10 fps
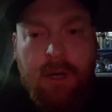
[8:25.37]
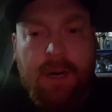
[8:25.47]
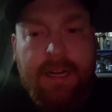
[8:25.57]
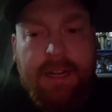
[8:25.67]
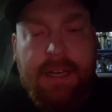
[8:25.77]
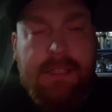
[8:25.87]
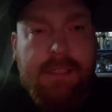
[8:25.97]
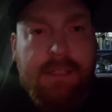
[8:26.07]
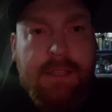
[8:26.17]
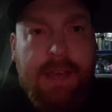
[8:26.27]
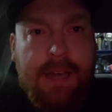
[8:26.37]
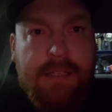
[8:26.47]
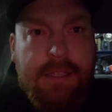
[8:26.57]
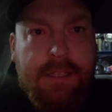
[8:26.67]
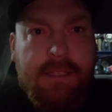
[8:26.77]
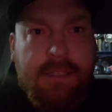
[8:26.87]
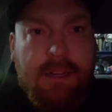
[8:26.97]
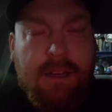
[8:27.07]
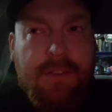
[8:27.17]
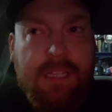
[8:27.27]
All right, guys,
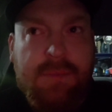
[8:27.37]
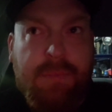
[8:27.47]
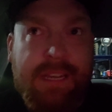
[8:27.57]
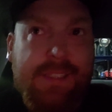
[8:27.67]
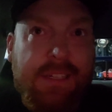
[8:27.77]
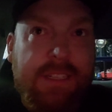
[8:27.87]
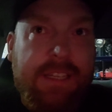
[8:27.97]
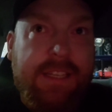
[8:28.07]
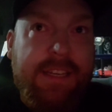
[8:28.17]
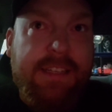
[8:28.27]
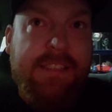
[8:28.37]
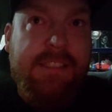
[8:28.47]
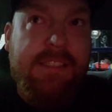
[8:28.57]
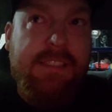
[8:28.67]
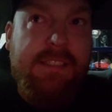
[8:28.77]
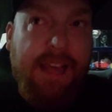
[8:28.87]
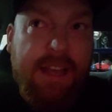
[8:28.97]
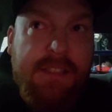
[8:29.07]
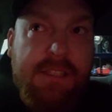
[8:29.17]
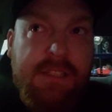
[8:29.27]
that's basically the
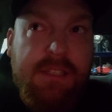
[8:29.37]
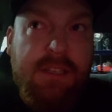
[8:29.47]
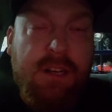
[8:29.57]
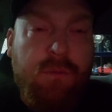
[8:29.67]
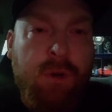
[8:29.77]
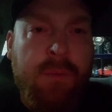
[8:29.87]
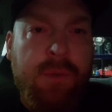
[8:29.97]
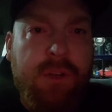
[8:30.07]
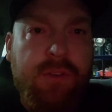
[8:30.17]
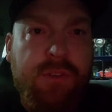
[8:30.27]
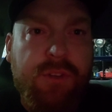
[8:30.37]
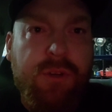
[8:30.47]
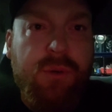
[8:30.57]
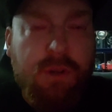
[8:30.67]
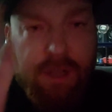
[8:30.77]
extent of what I'm gonna do.